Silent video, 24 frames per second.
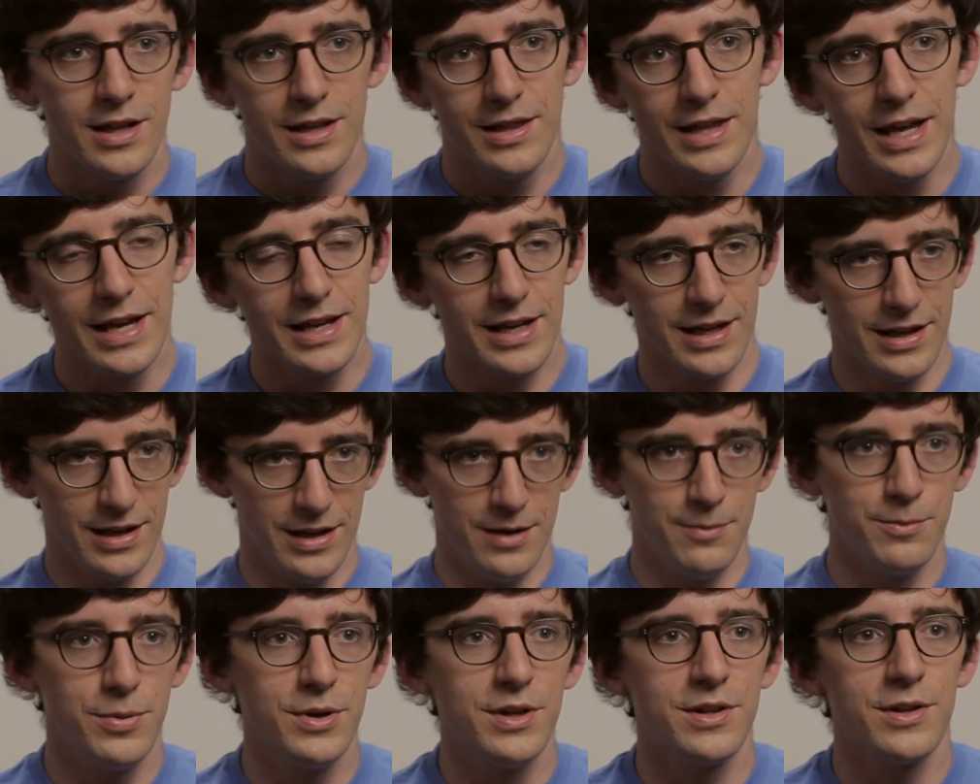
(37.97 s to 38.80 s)
they can
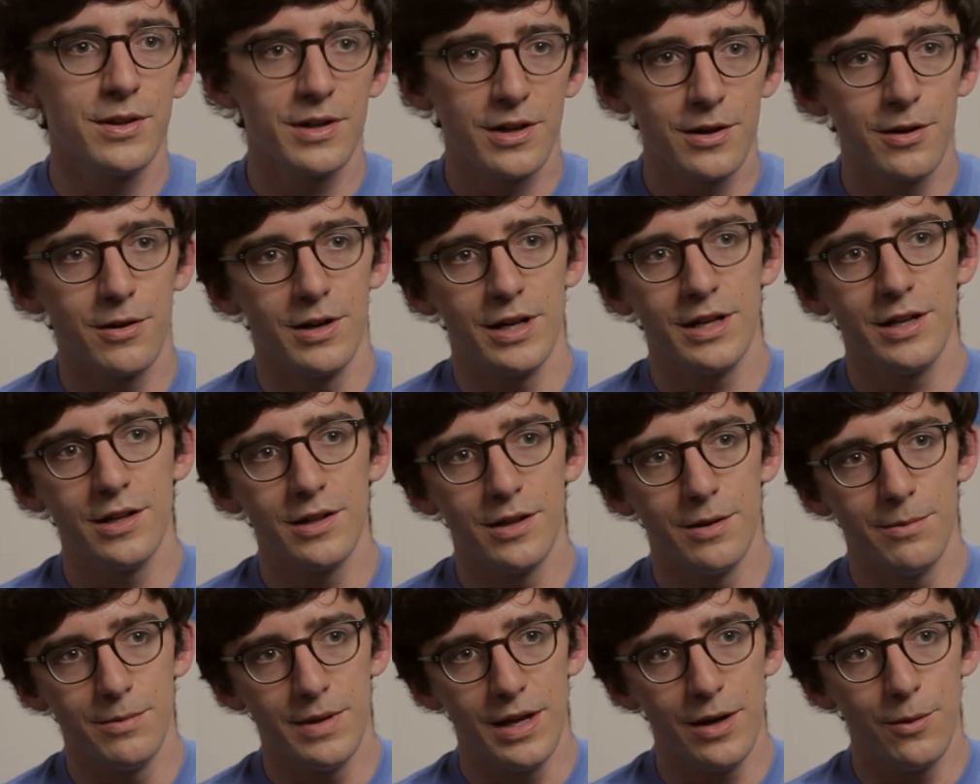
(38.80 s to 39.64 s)
input the
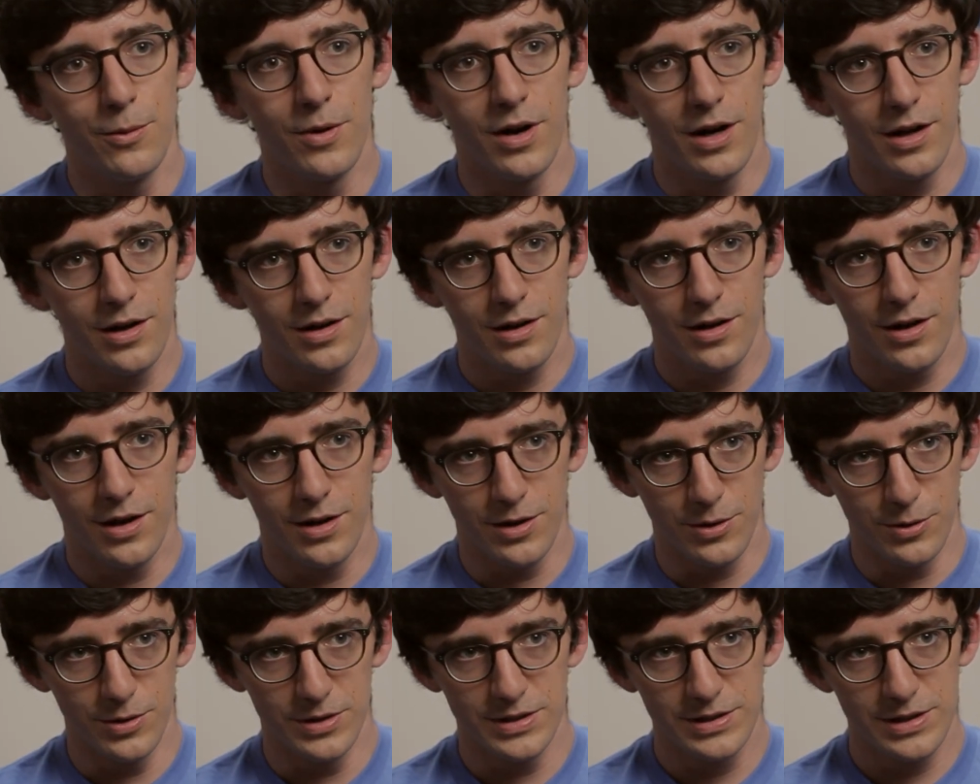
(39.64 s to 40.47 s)
curriculum they want on
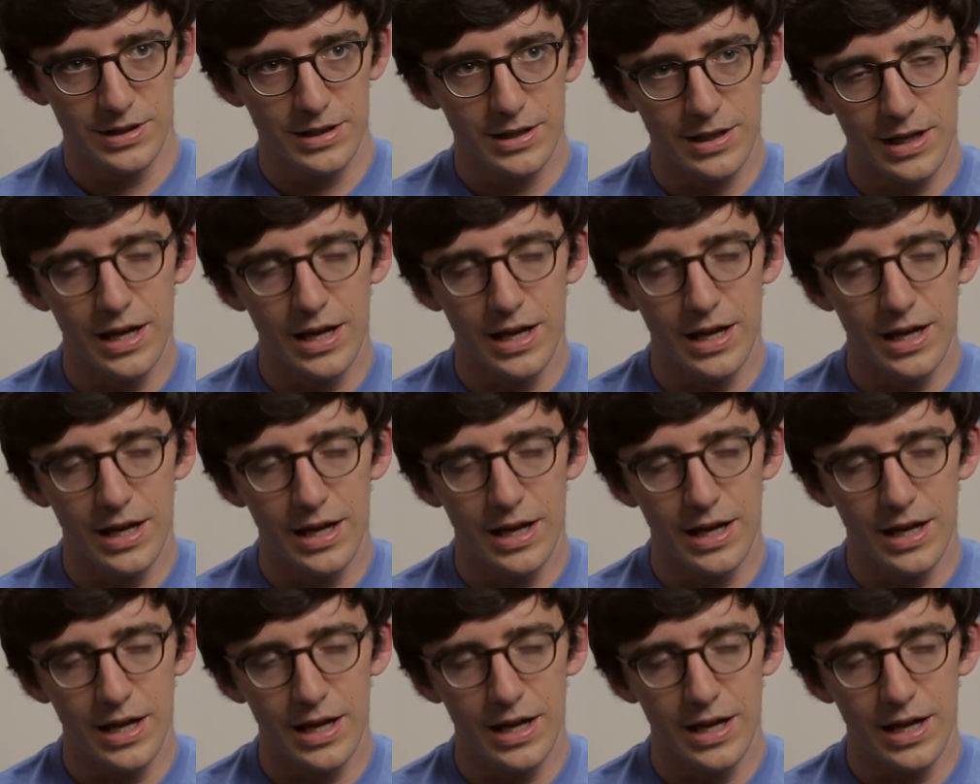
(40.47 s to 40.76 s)
Quizlet,